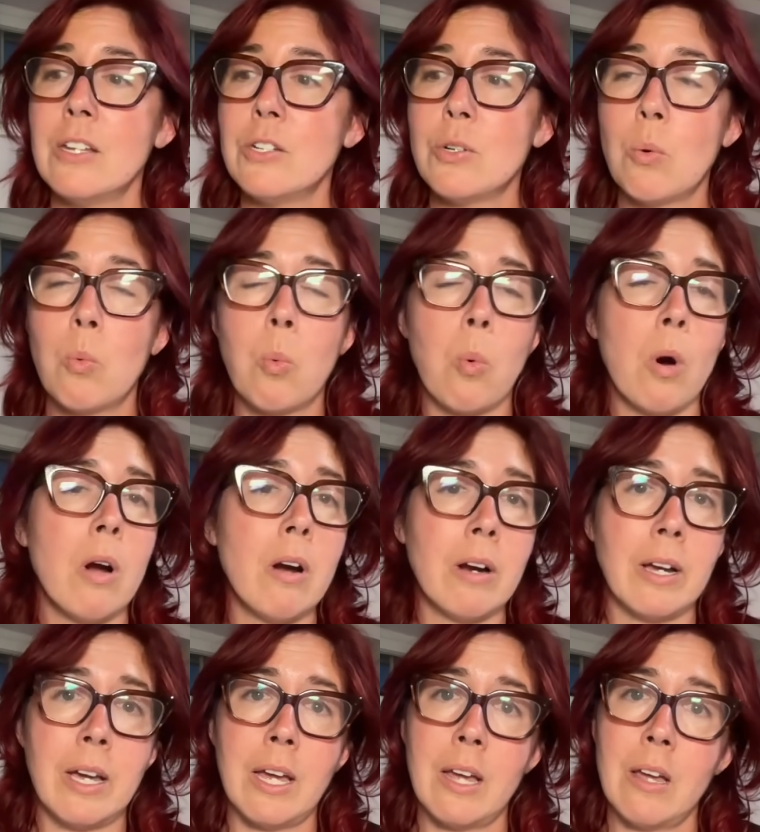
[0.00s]
to
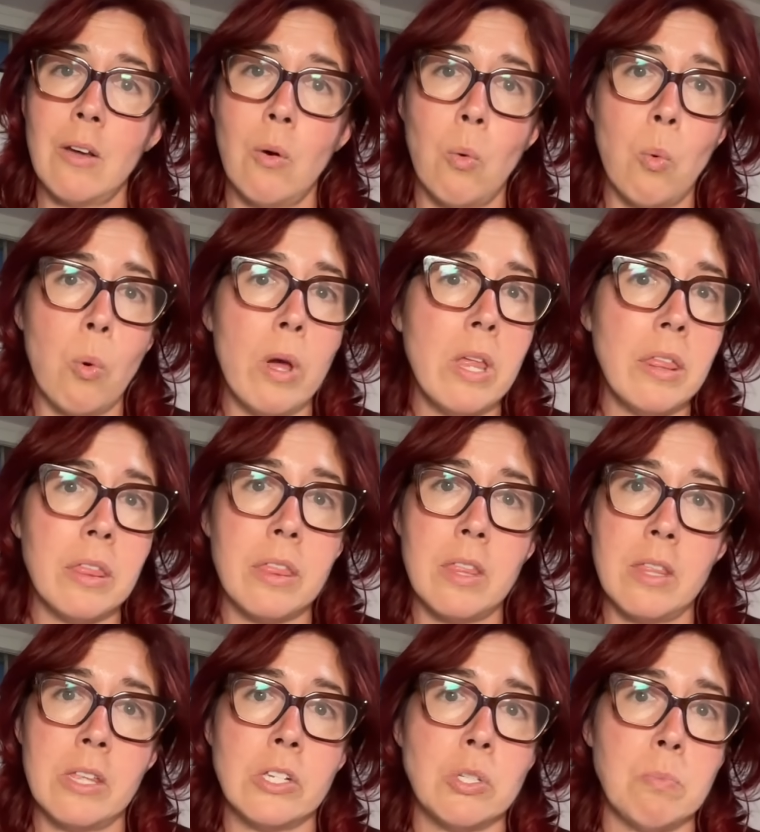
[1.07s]
work with
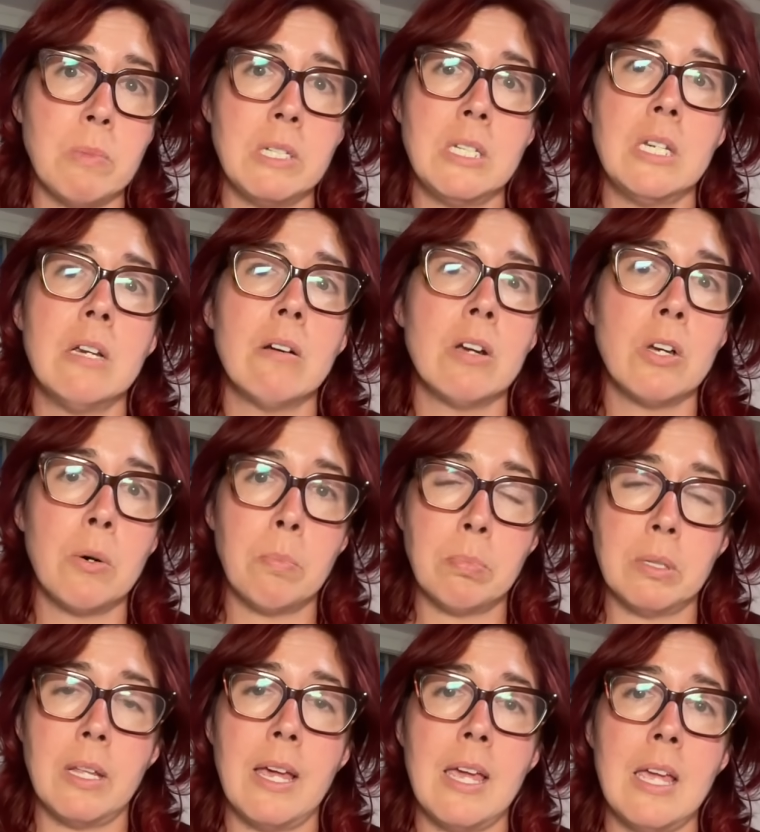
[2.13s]
this material
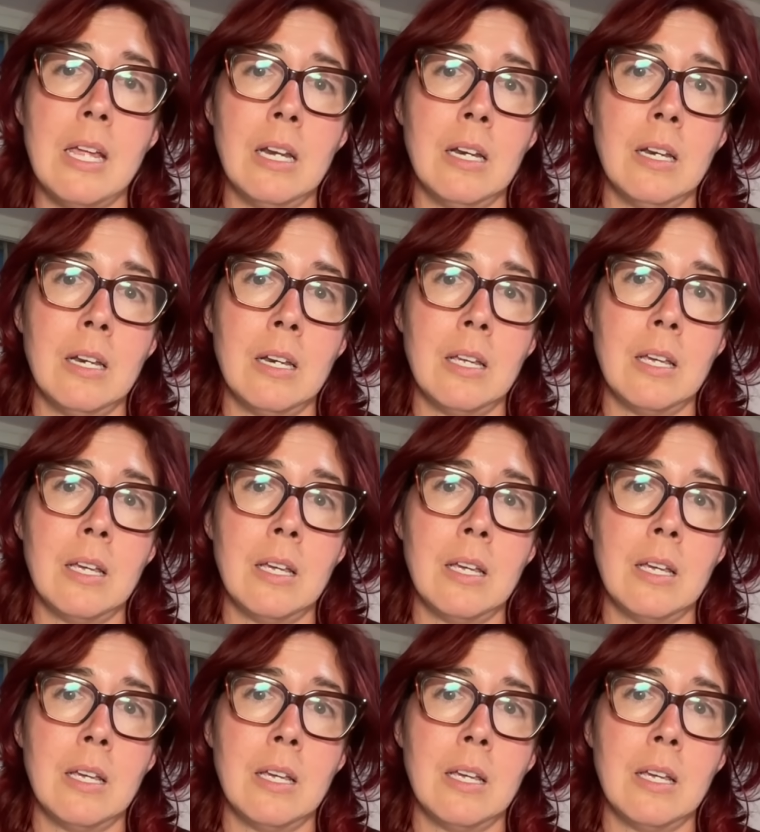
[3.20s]
plane